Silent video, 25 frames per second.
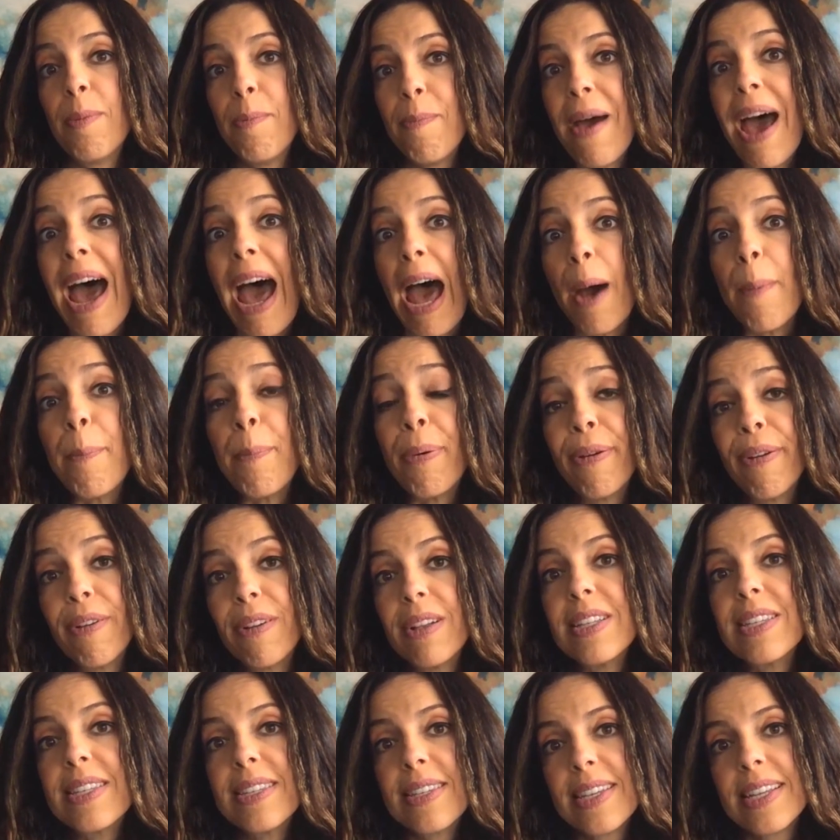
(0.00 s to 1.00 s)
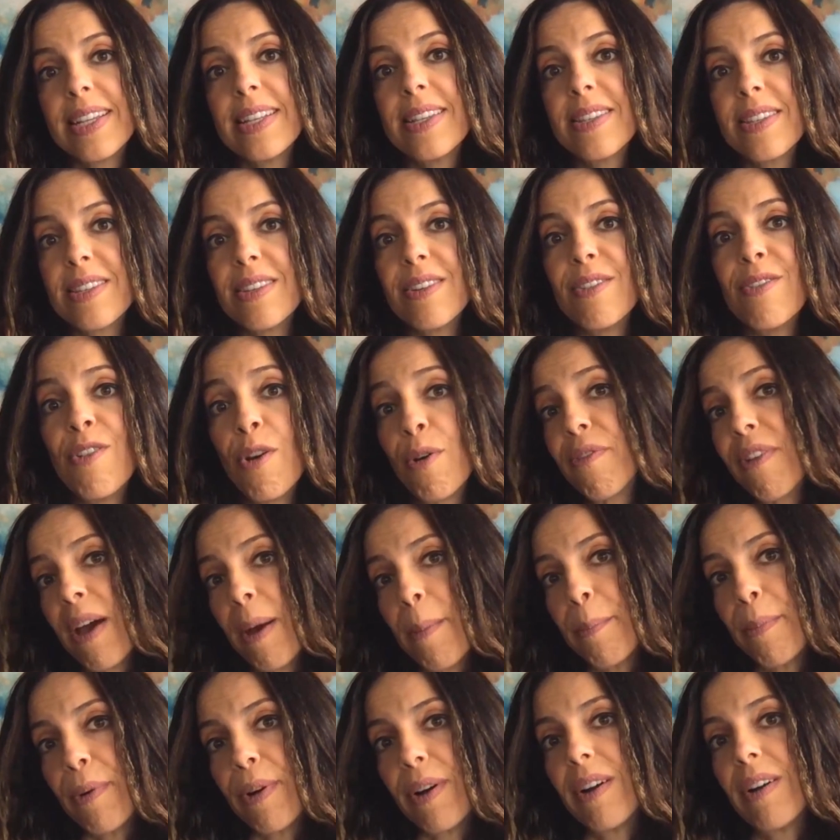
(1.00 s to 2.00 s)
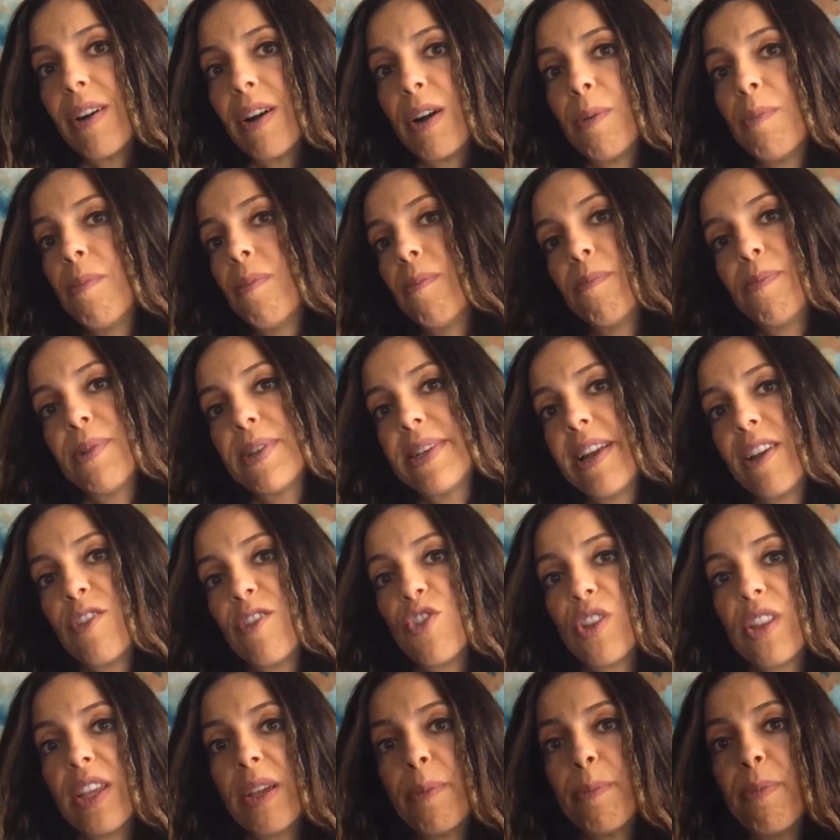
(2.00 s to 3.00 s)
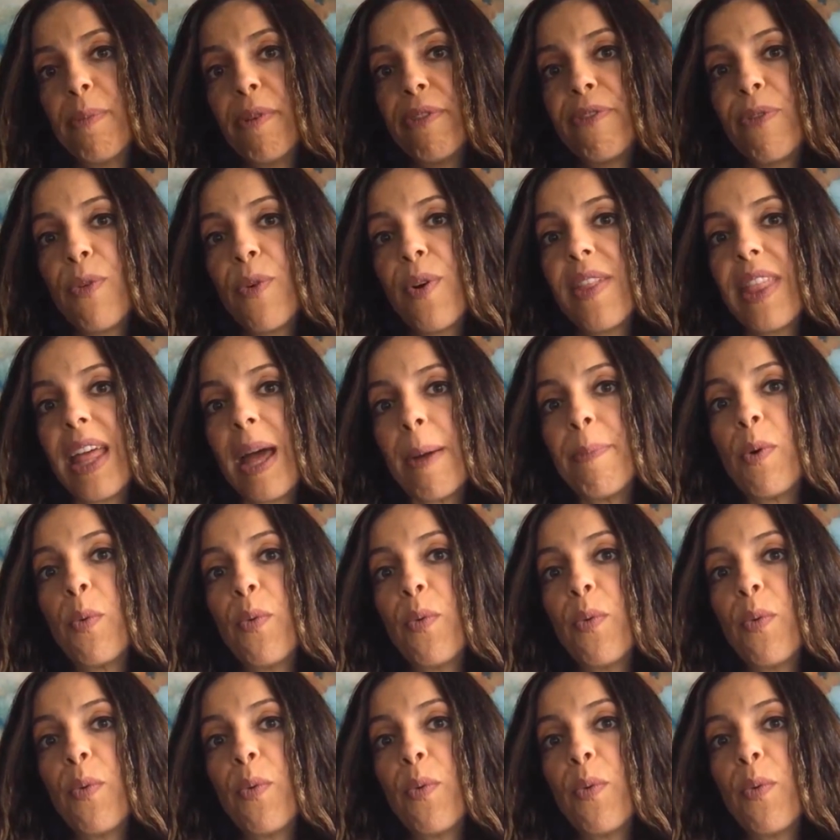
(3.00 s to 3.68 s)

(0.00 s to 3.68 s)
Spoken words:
the map since November, or potentially before that,